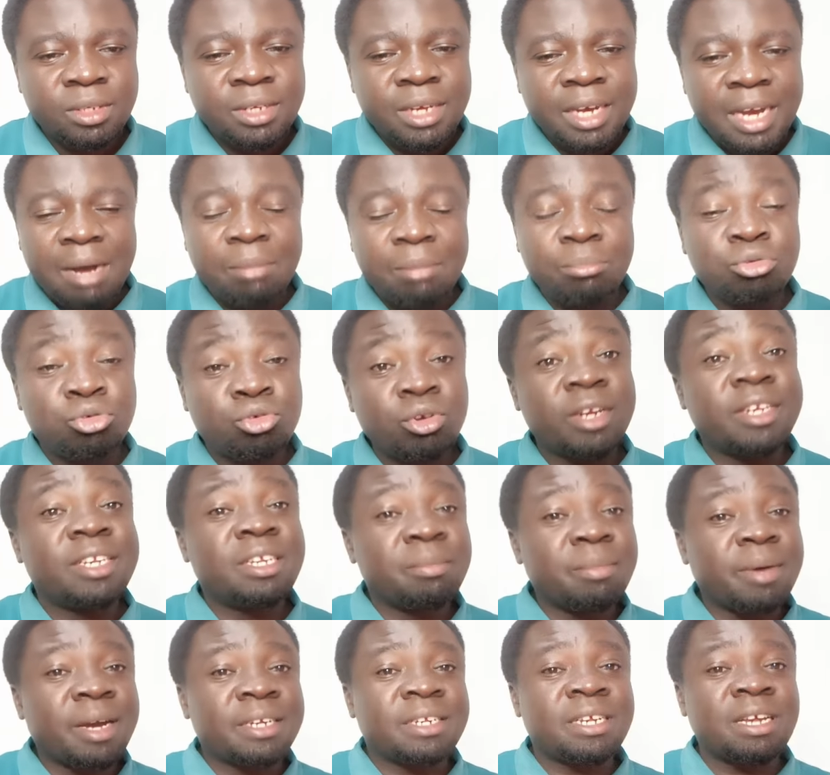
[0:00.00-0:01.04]
I'm sure
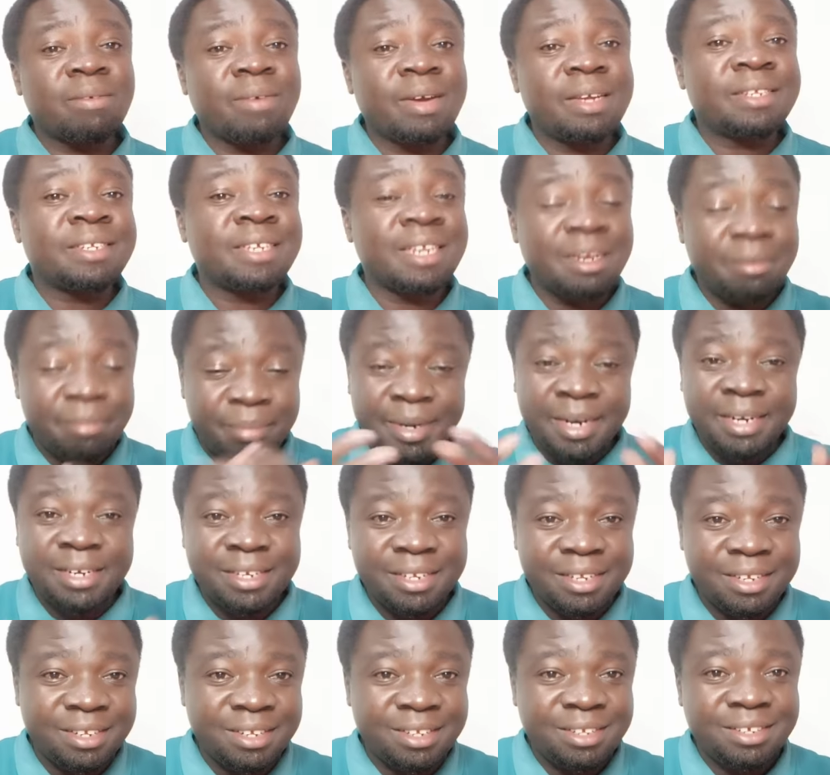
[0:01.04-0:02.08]
Team Gachagua is
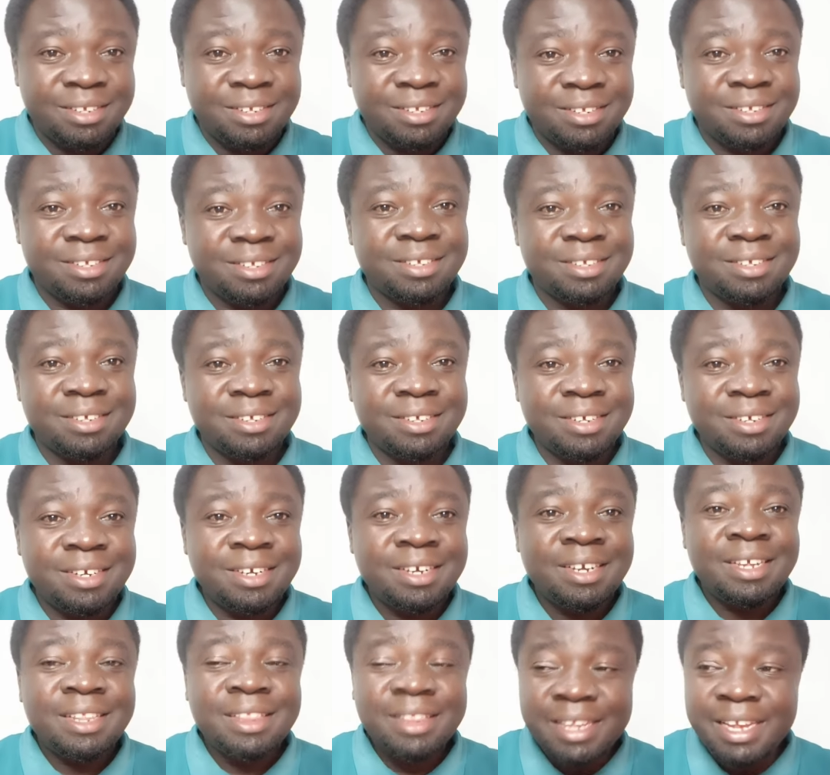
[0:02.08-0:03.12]
celebrating.
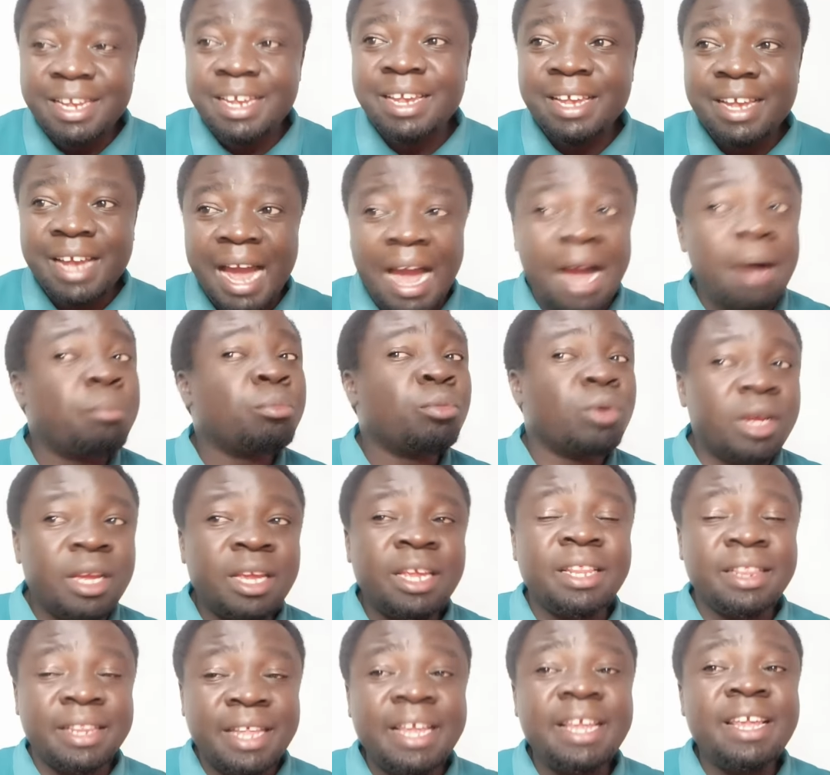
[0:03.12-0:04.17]
They
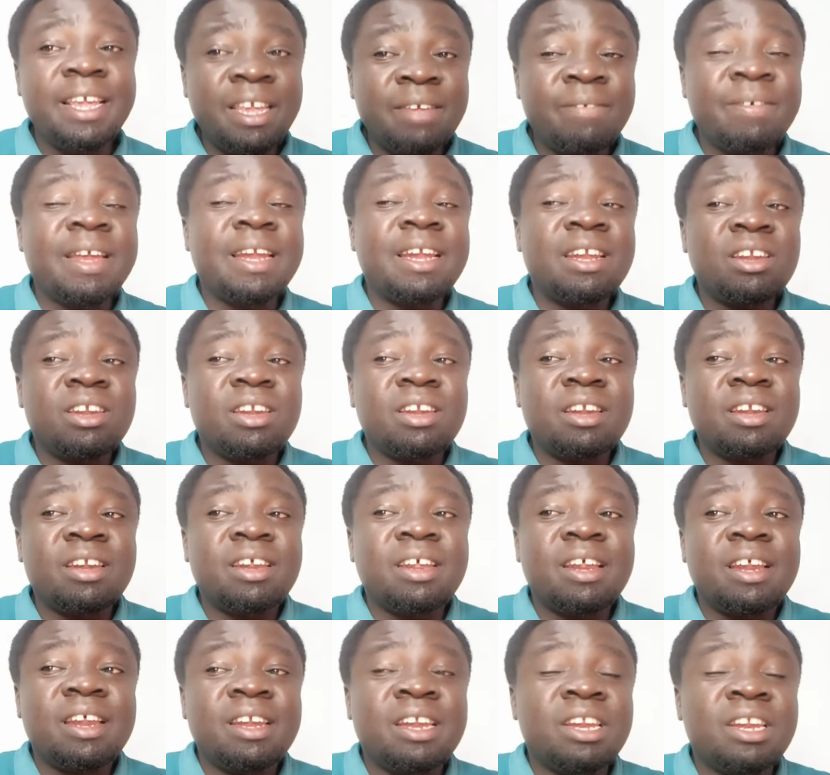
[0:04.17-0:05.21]
even
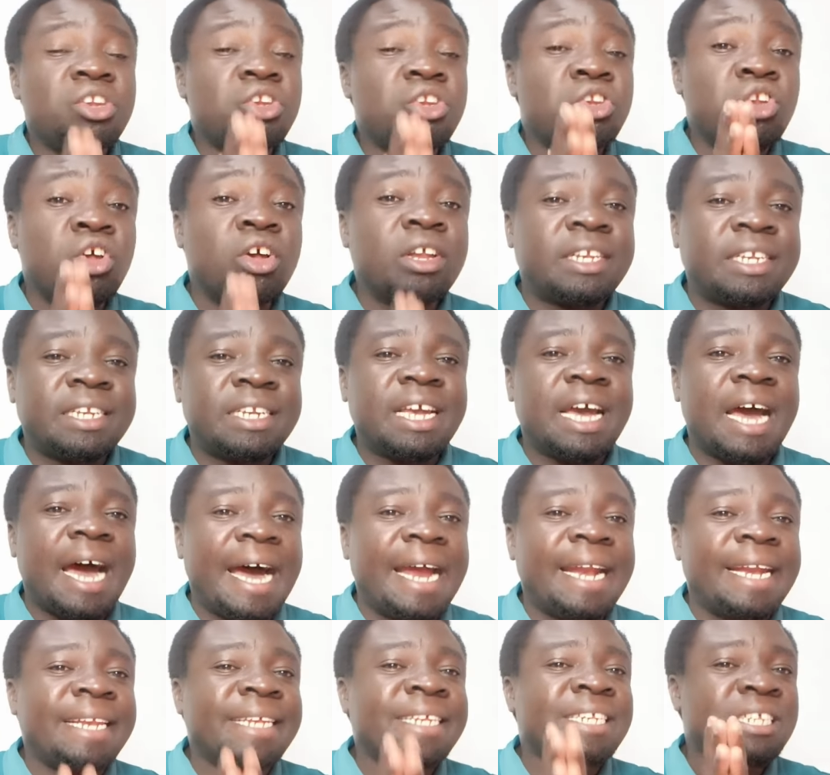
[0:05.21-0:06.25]
did not
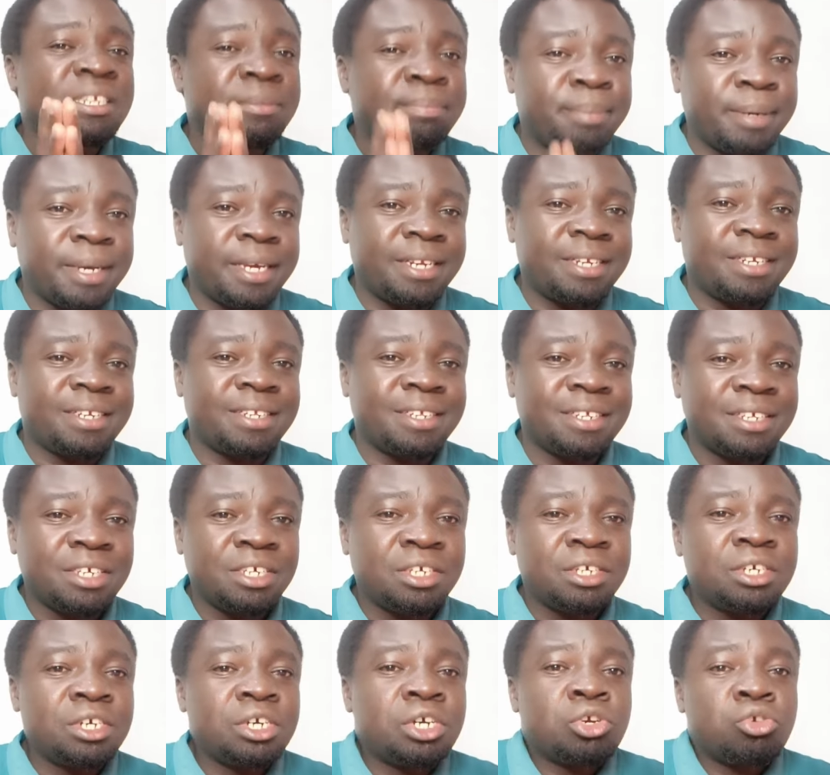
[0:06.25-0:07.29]
anticipate
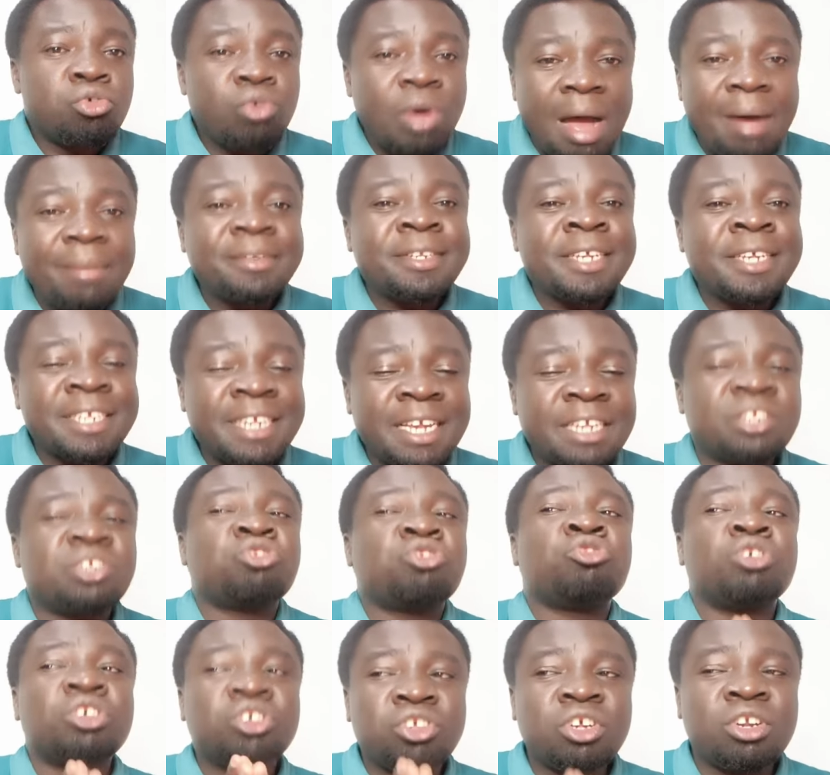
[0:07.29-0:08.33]
to have such a
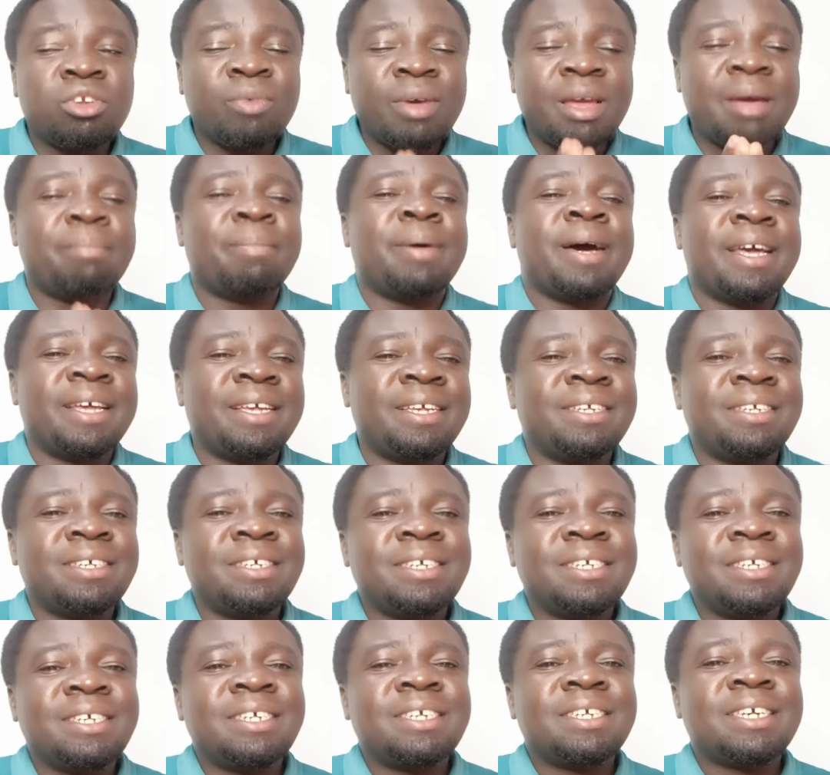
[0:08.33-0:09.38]
situation whereby
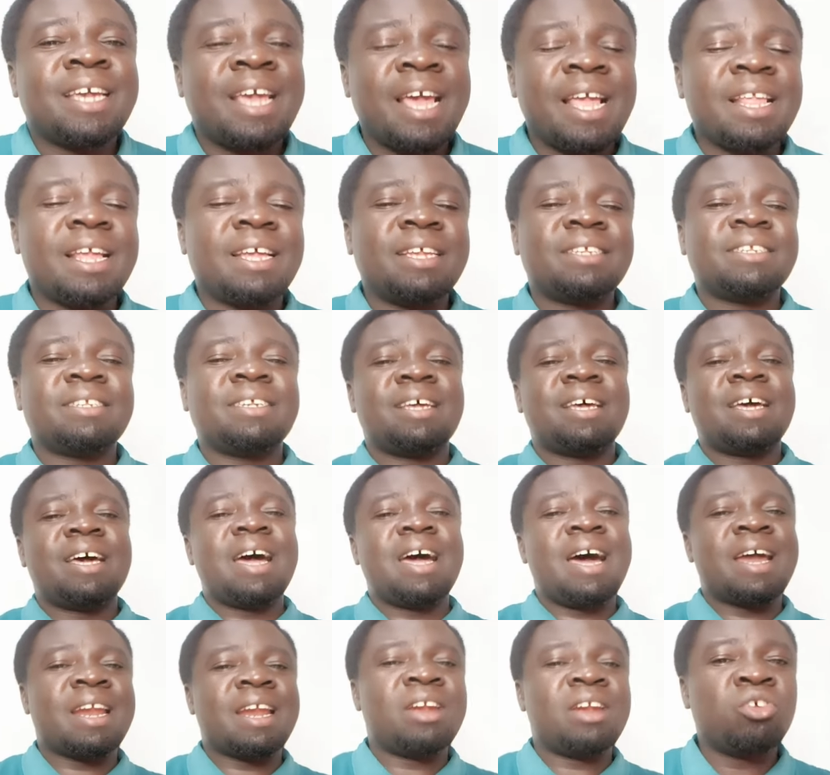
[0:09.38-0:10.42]
Kenyans
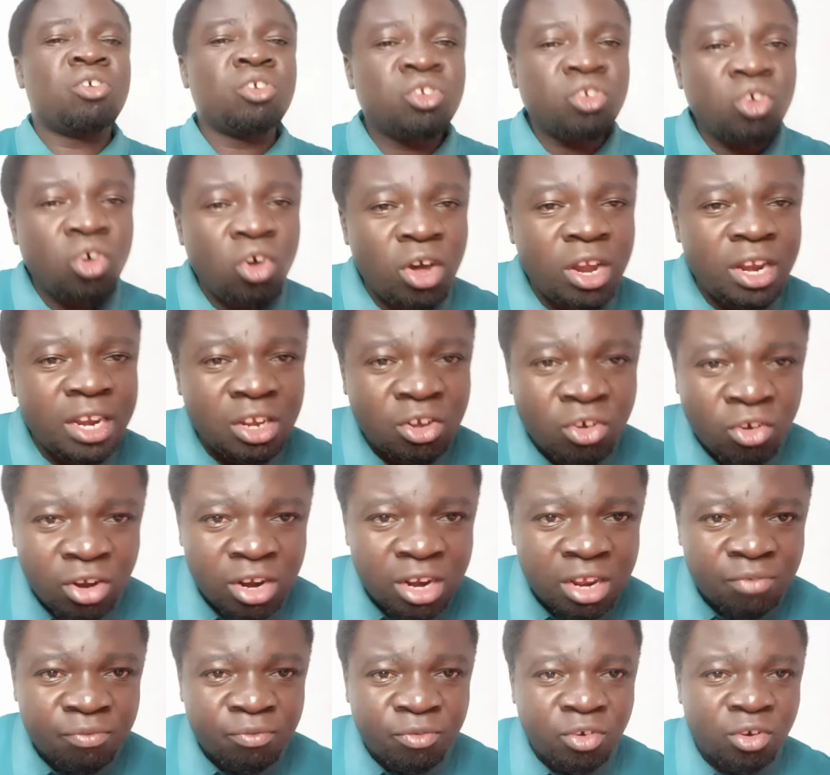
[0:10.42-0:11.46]
are not only
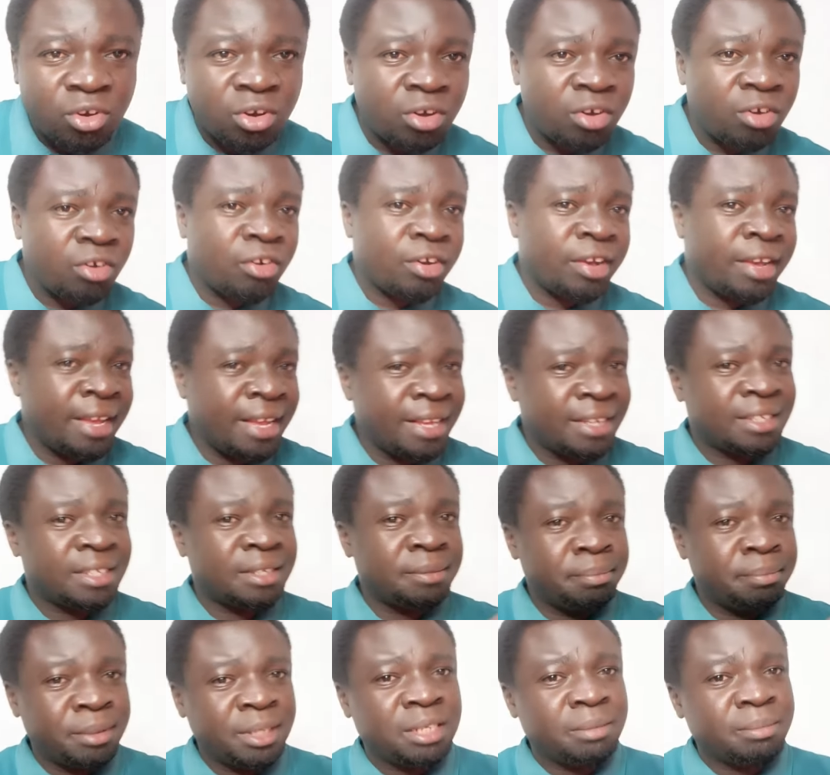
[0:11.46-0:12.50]
calling for his
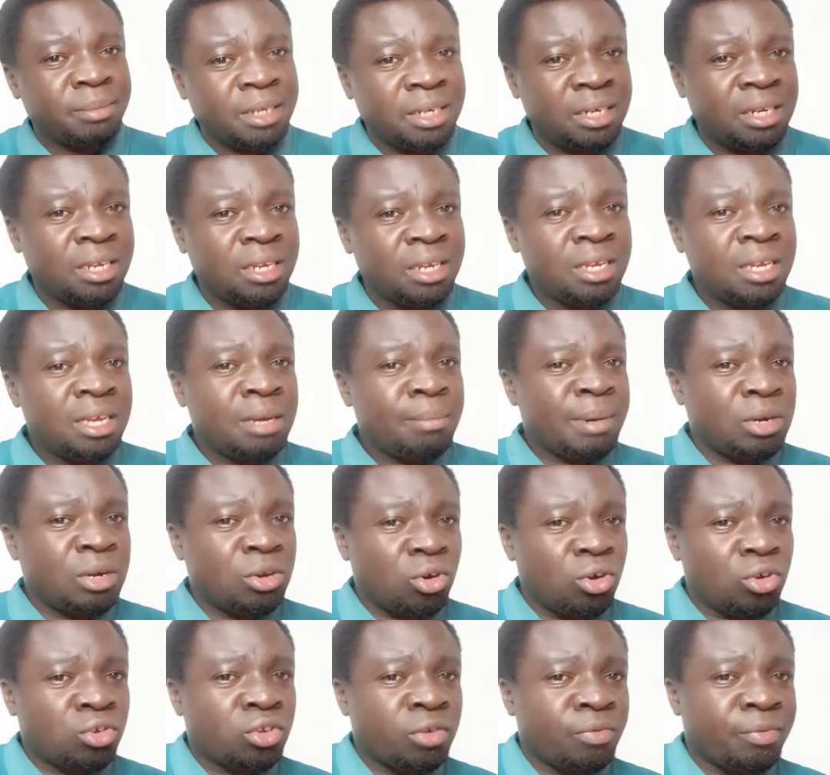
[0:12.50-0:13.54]
impeachment, but
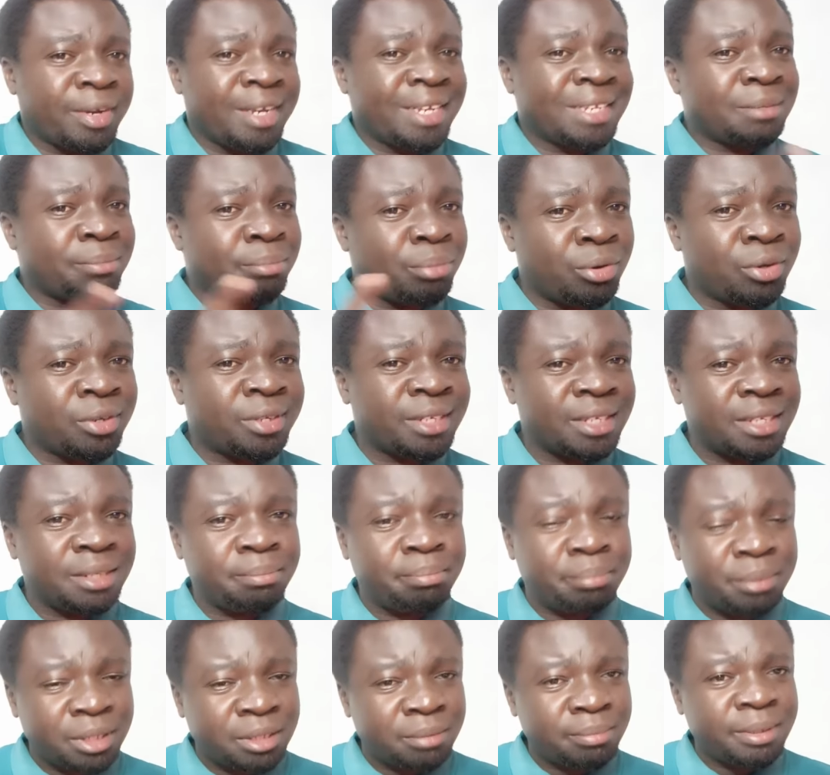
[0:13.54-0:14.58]
also for his boss
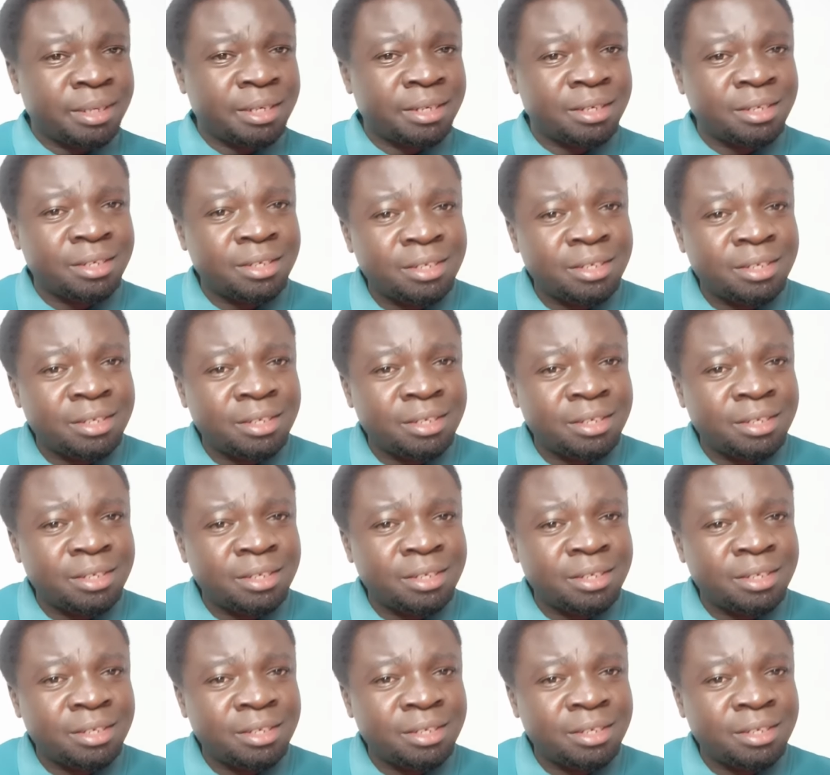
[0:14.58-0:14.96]
impeachment.